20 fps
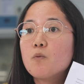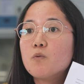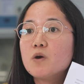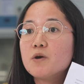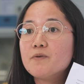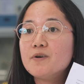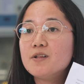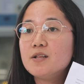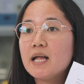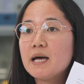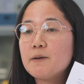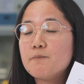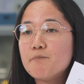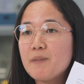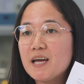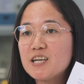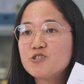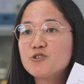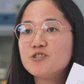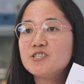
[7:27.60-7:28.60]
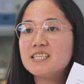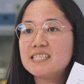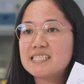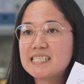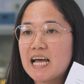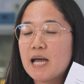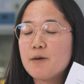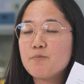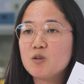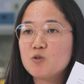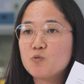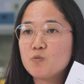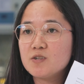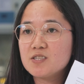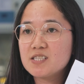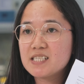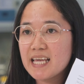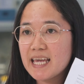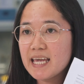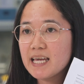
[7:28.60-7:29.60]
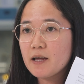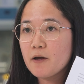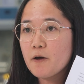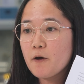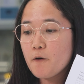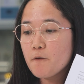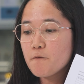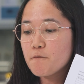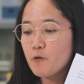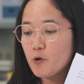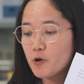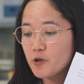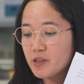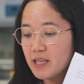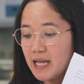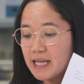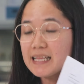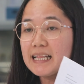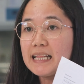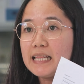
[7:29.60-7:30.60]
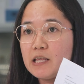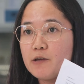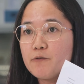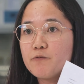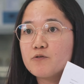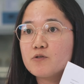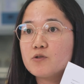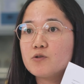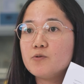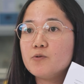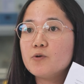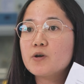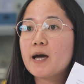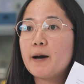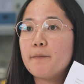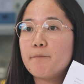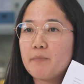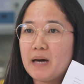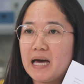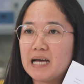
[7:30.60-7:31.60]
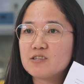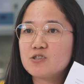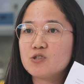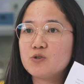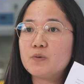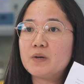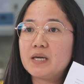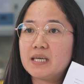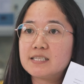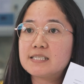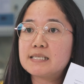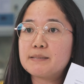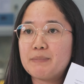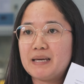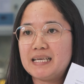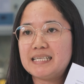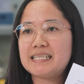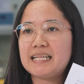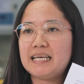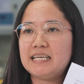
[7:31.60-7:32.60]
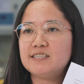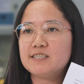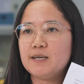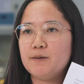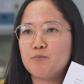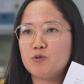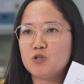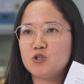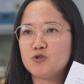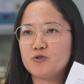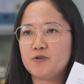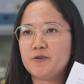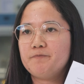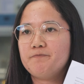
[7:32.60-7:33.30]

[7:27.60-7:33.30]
we will measure the time it will take for that leaf to come back to its baseline temperature.